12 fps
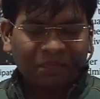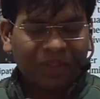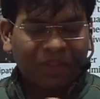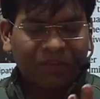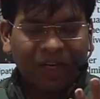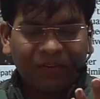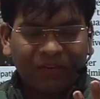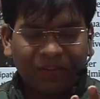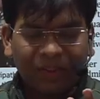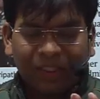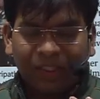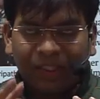5.
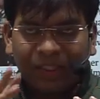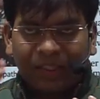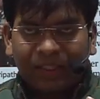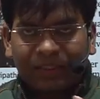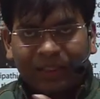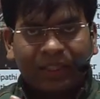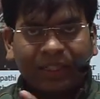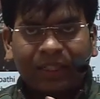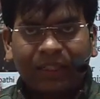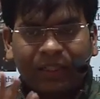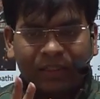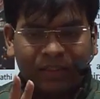
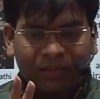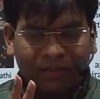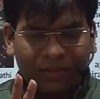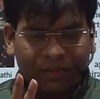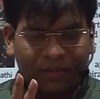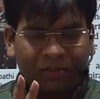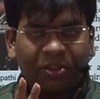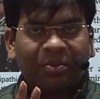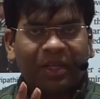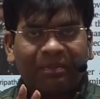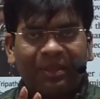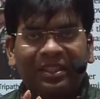3 could
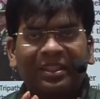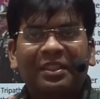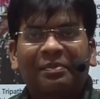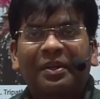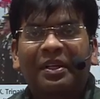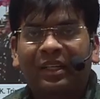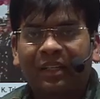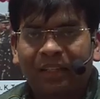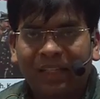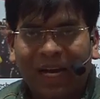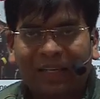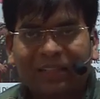be a bit difficult.
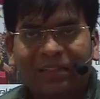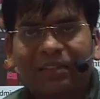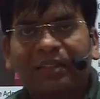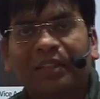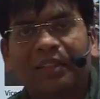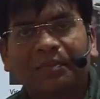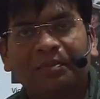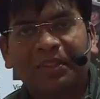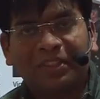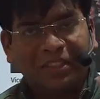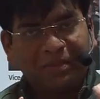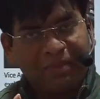That is the
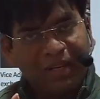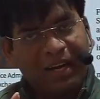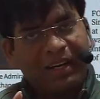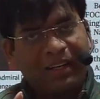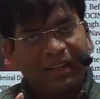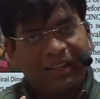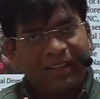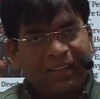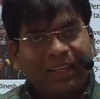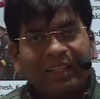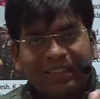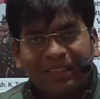Simla.
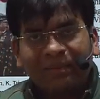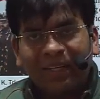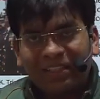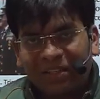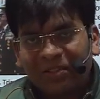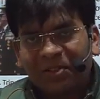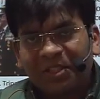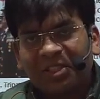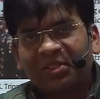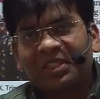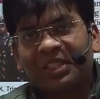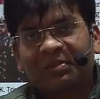Simla is also
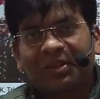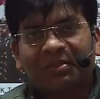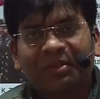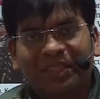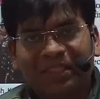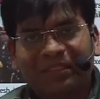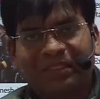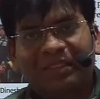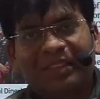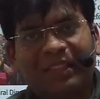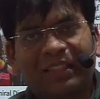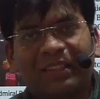associated with the British.
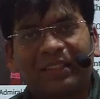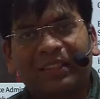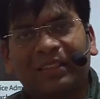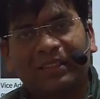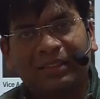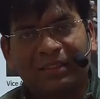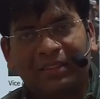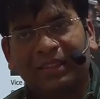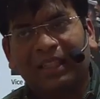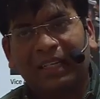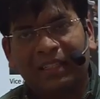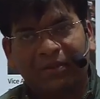There,
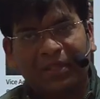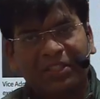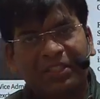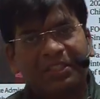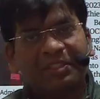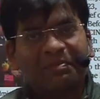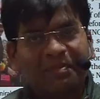it was the